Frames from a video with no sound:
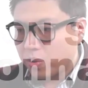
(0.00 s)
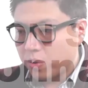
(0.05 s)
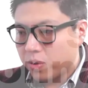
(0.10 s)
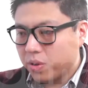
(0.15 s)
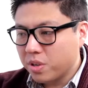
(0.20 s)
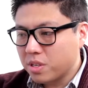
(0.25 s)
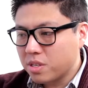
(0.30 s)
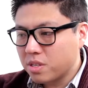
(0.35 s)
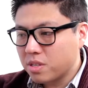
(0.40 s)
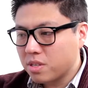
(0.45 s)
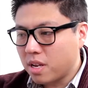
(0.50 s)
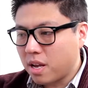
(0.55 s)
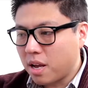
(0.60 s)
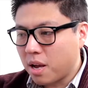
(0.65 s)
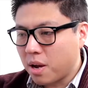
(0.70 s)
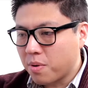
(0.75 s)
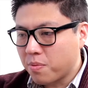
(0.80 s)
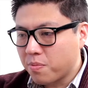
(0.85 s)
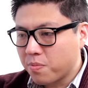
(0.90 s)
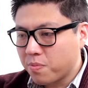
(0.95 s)
through this
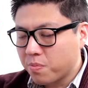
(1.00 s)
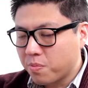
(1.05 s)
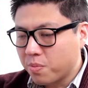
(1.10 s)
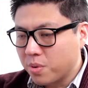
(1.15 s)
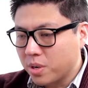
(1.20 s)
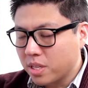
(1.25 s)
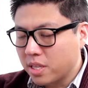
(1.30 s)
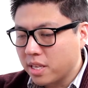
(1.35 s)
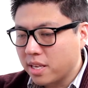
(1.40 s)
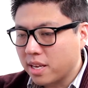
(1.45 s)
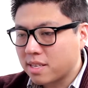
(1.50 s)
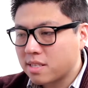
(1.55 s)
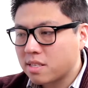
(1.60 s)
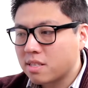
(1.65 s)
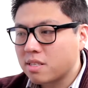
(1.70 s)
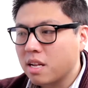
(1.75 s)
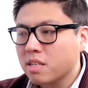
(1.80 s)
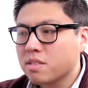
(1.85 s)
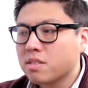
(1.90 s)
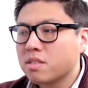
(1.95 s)
really
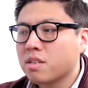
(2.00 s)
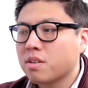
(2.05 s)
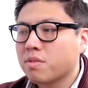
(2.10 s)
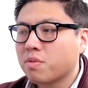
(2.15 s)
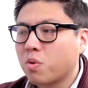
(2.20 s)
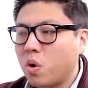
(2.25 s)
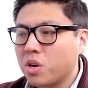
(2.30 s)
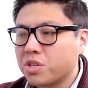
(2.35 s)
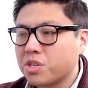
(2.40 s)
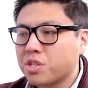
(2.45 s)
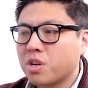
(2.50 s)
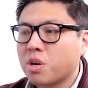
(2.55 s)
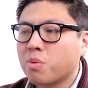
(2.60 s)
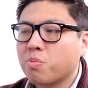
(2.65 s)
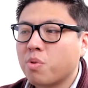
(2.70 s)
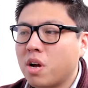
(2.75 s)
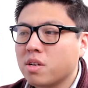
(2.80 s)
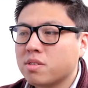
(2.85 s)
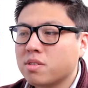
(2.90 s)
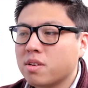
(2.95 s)
extensive questionnaire
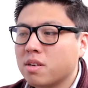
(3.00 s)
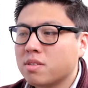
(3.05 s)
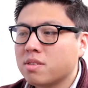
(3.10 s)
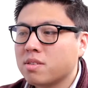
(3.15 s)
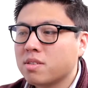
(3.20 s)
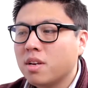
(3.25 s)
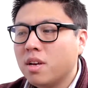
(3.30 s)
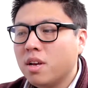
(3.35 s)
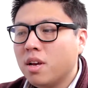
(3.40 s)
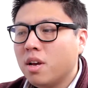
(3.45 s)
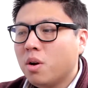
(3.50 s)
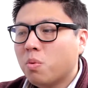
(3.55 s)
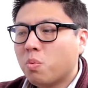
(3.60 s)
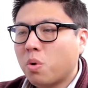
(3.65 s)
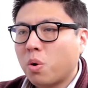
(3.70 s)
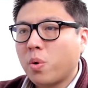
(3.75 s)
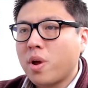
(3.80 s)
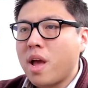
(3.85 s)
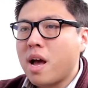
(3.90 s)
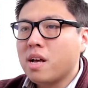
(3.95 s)
process
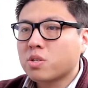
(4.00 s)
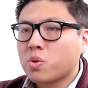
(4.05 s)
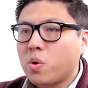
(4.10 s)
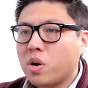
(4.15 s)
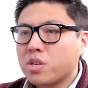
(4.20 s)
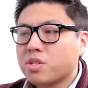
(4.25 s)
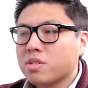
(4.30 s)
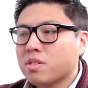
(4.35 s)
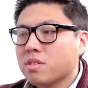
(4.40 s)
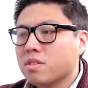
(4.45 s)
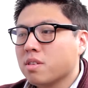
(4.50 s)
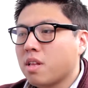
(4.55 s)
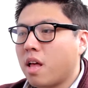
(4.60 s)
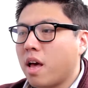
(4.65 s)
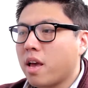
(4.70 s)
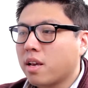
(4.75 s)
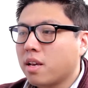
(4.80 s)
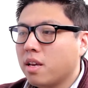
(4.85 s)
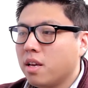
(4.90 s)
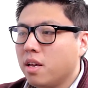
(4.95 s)
where we ask questions
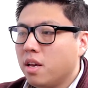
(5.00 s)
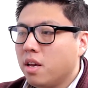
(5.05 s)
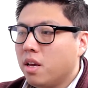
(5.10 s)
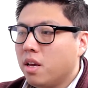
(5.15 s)
like,